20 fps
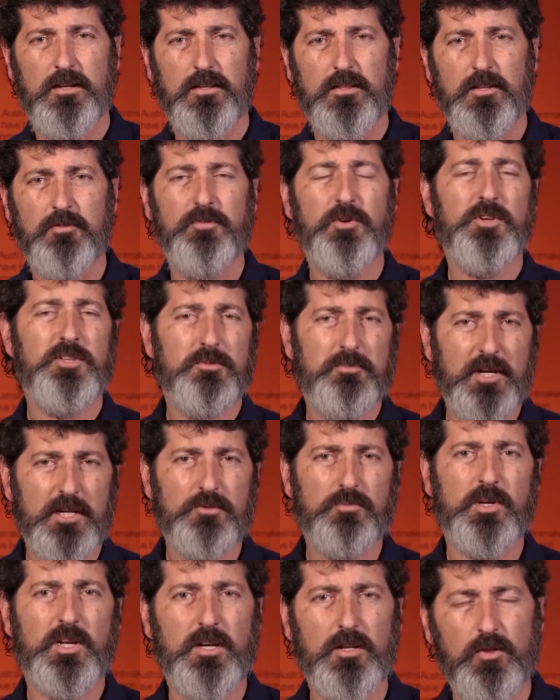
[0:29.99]
The first
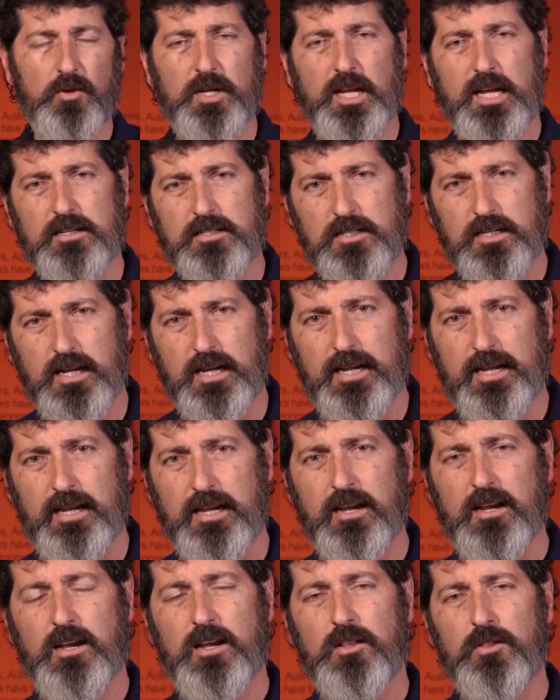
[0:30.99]
space we're going to look at
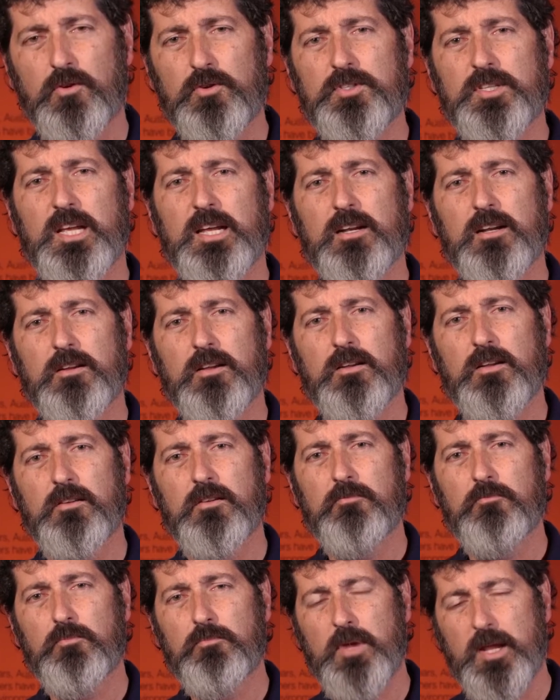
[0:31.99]
today looks at
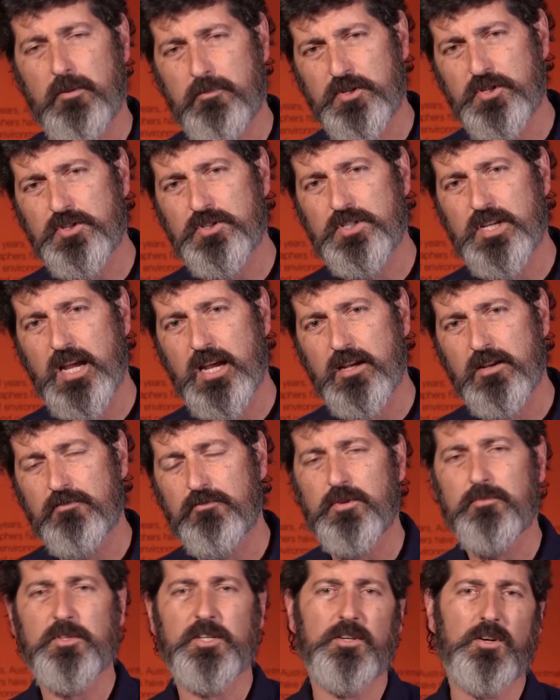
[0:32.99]
images taken
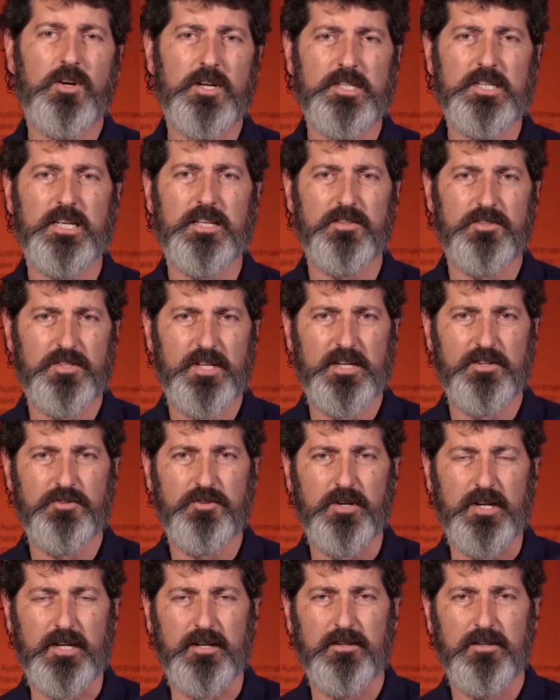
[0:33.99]
from the 19th
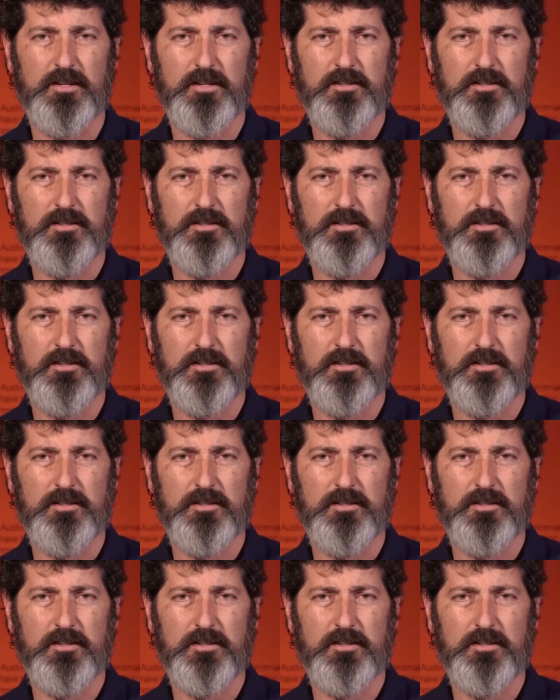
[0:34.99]
century.